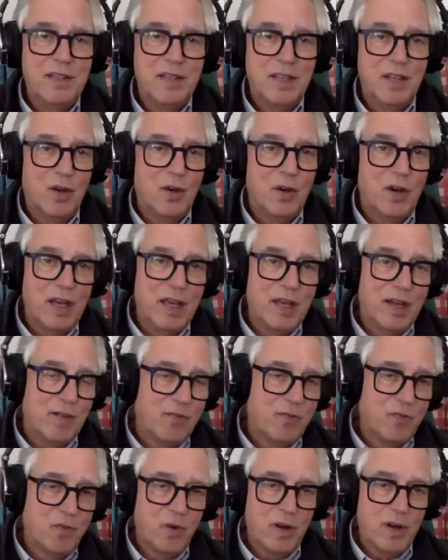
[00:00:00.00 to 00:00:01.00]
you know i had a
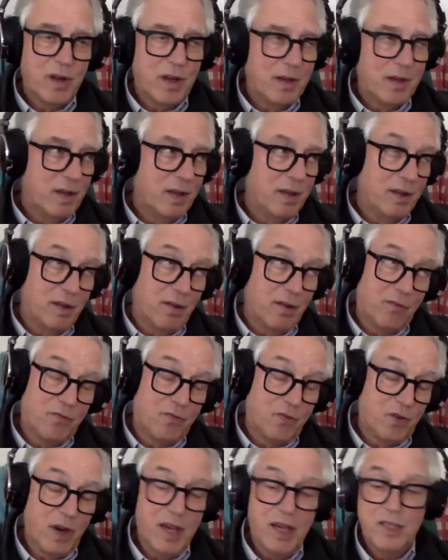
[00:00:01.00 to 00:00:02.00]
fr- i had the
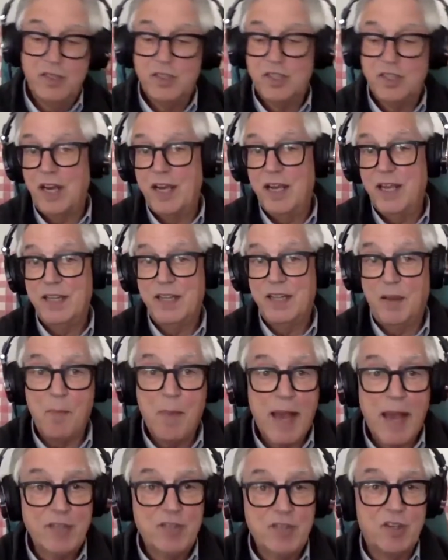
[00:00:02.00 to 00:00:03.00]
french i had the
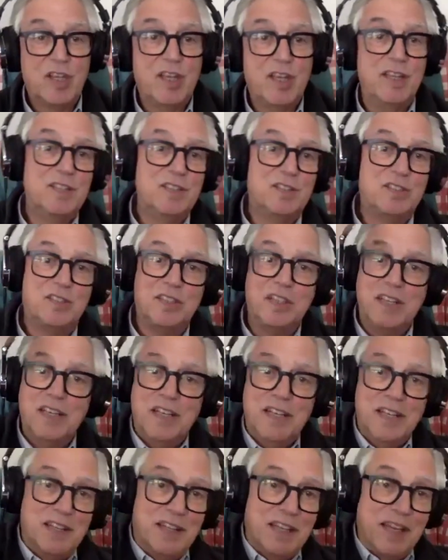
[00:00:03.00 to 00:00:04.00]
mexicans
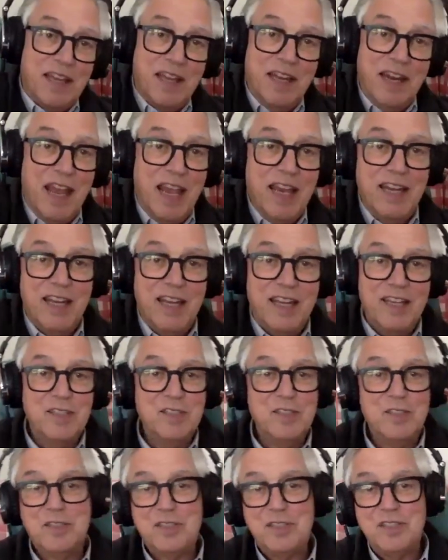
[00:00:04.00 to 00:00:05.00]
the
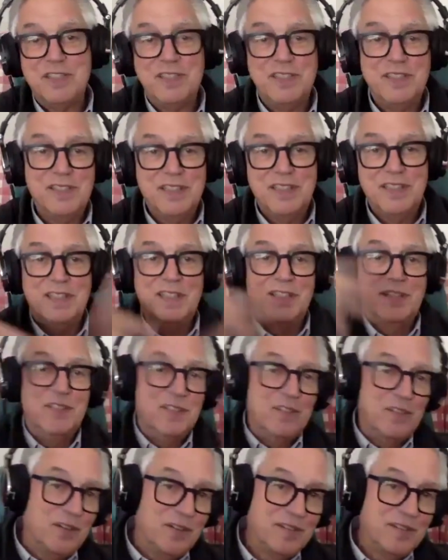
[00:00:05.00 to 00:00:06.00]
canadians
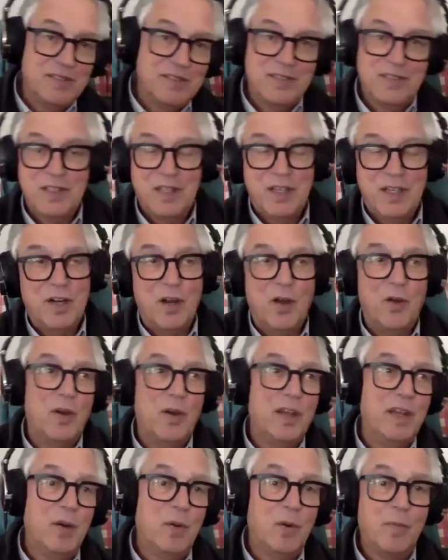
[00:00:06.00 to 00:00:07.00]
you know
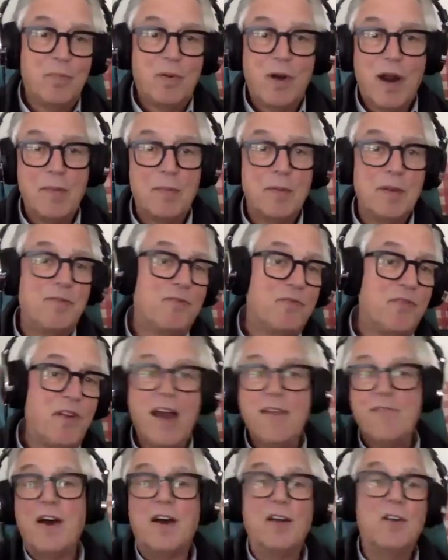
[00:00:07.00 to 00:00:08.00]
and there were probably
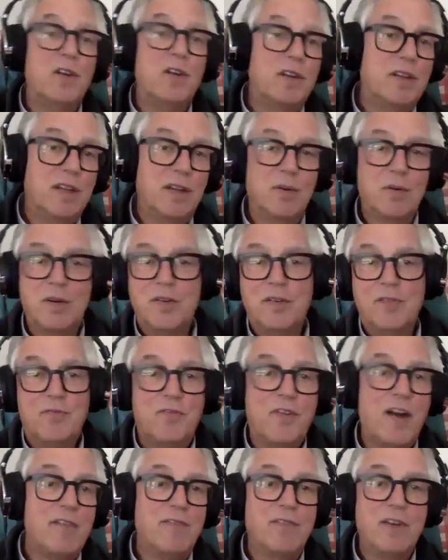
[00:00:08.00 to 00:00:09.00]
500 there were
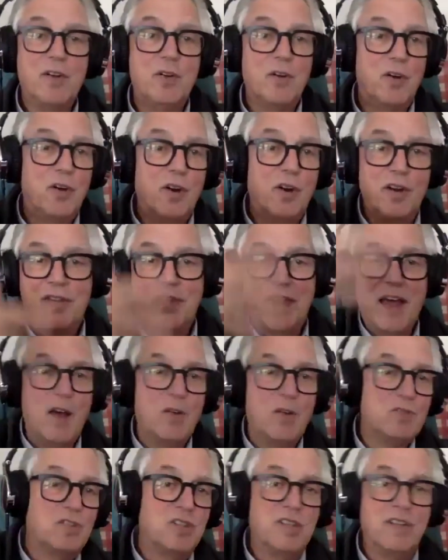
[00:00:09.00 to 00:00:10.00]
500 or
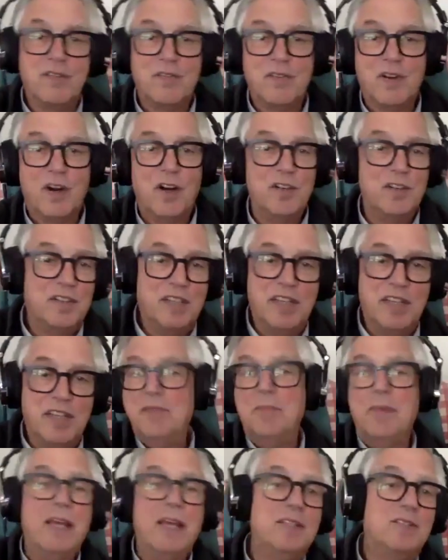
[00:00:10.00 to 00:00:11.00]
1000 of our
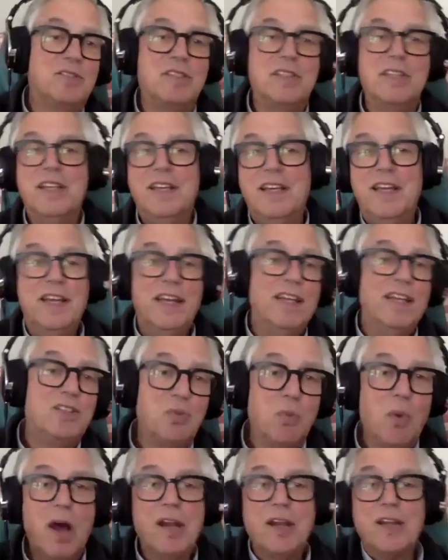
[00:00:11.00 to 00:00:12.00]
teammates in
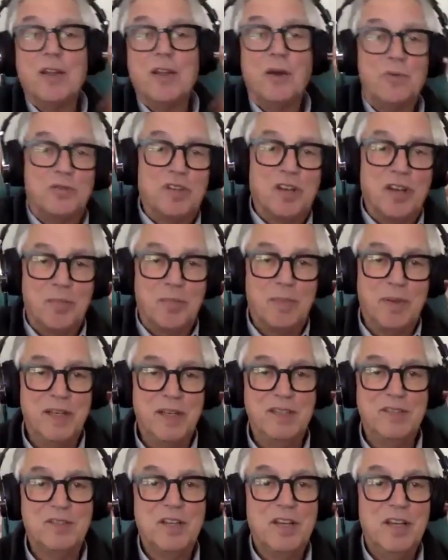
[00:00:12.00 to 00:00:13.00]
each one of those
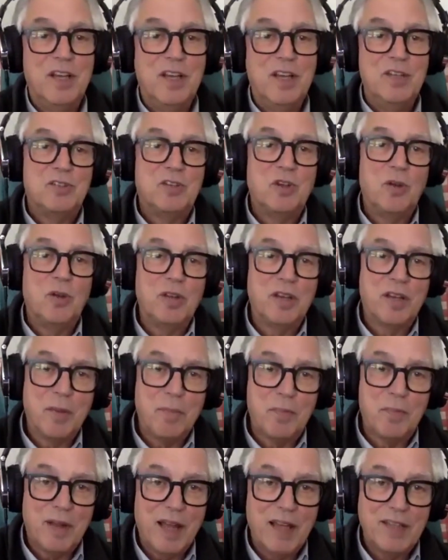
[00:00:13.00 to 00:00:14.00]
companies so the
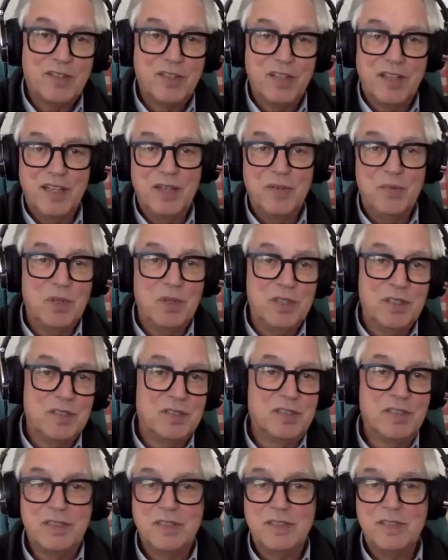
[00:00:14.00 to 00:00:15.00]
complexity
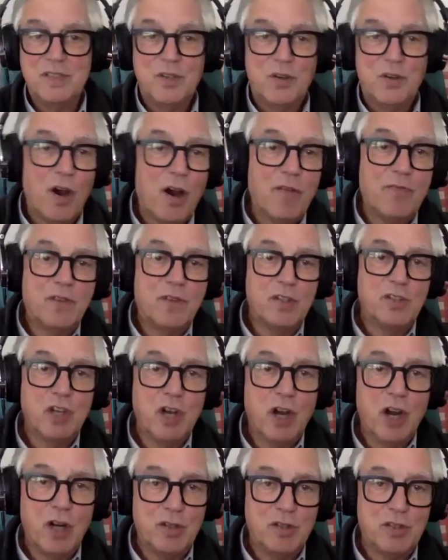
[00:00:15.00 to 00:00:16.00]
was off the
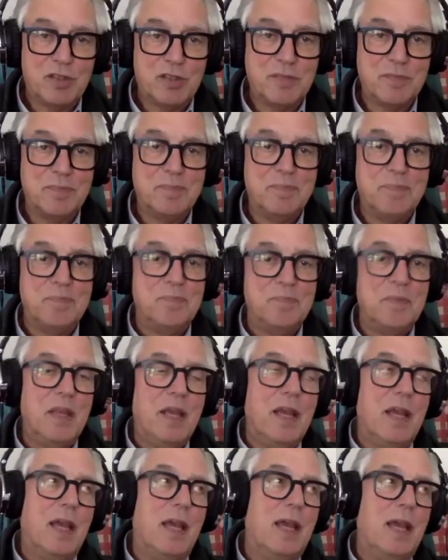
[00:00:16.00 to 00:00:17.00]
charts
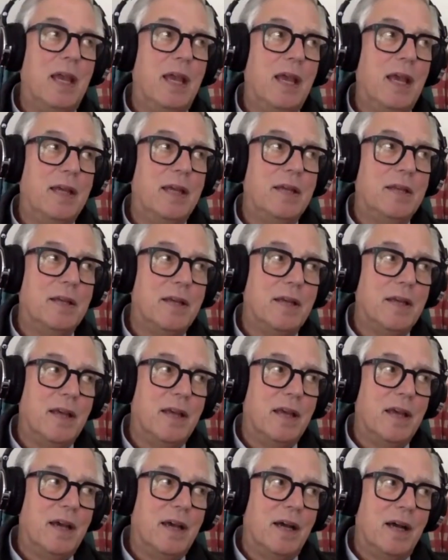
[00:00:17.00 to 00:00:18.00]
and
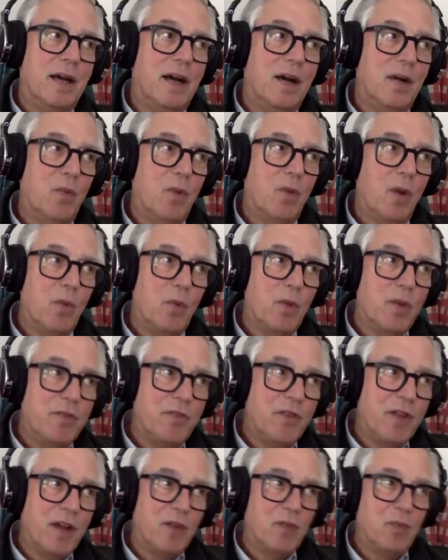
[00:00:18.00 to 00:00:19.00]
uh, what we
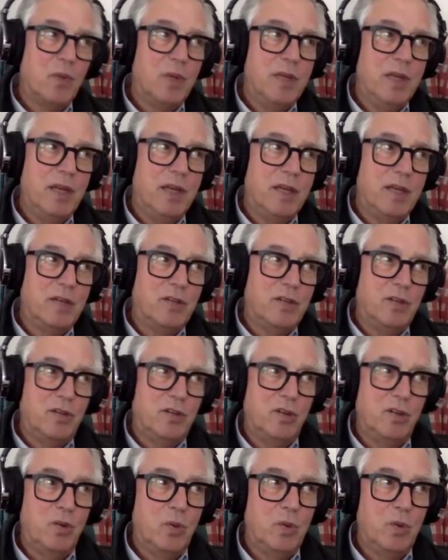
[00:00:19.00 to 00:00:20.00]
found we needed to
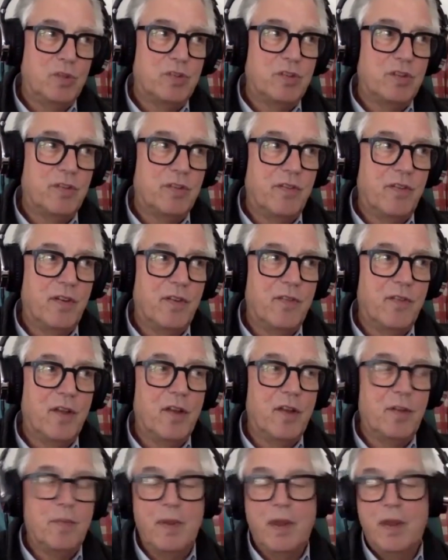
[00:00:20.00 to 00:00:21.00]
do was to
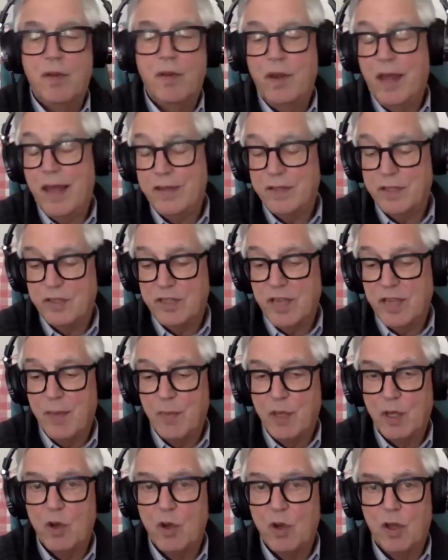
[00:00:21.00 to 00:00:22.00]
develop at the time
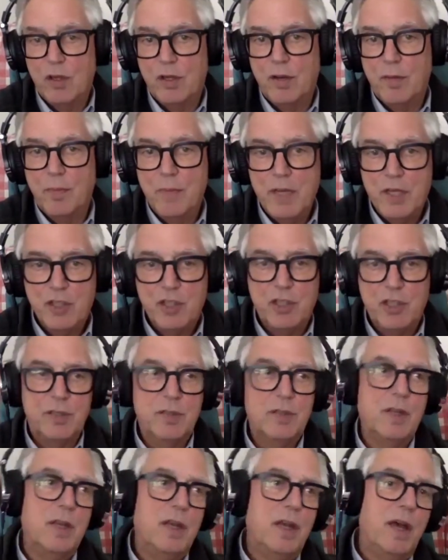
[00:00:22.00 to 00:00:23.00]
we call it a
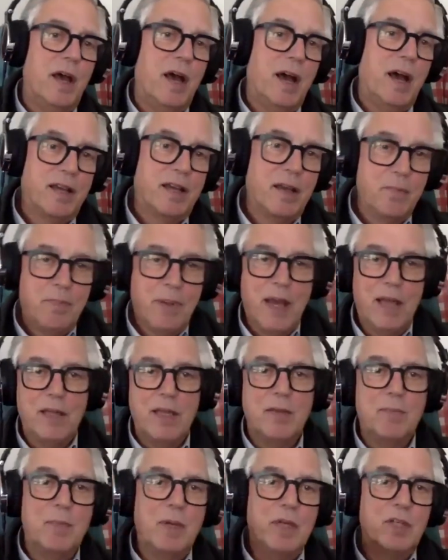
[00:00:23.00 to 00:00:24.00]
mission a
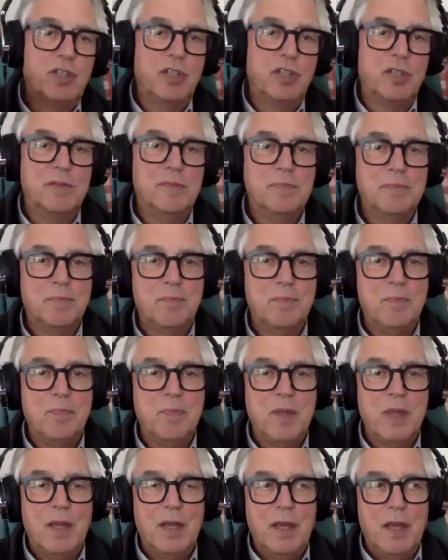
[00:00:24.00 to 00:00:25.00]
compelling mission
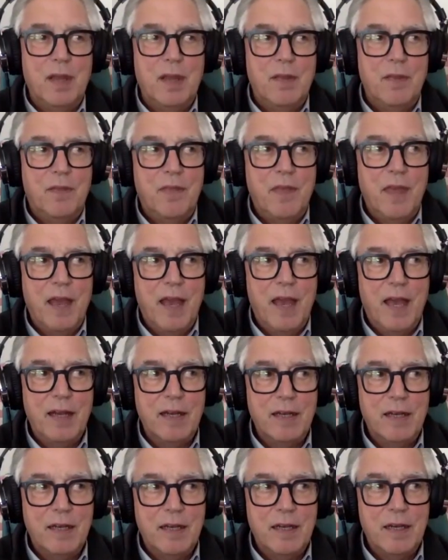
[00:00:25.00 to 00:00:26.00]

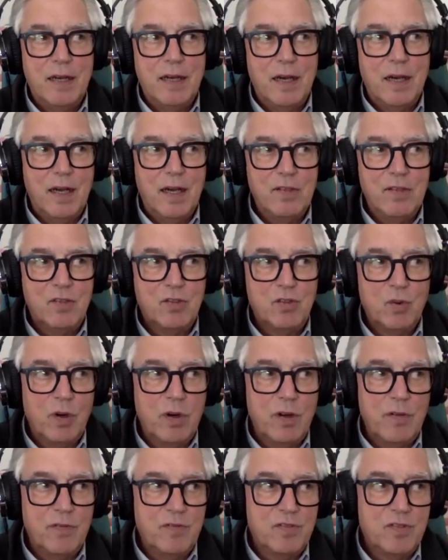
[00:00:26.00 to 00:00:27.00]
that uh,
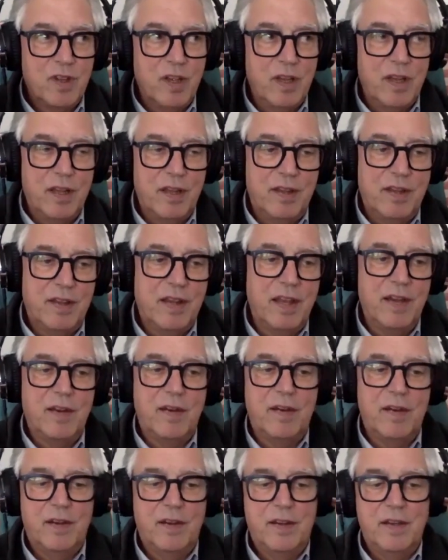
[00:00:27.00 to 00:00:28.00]
sort of set, that
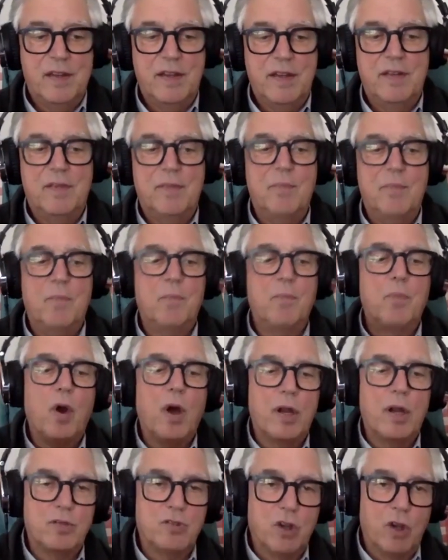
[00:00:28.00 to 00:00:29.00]

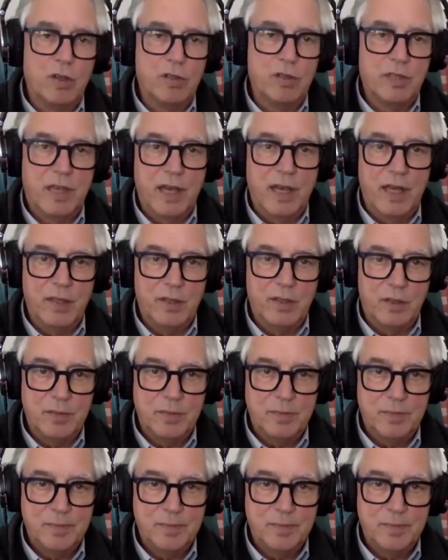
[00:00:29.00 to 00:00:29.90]
brought us all together.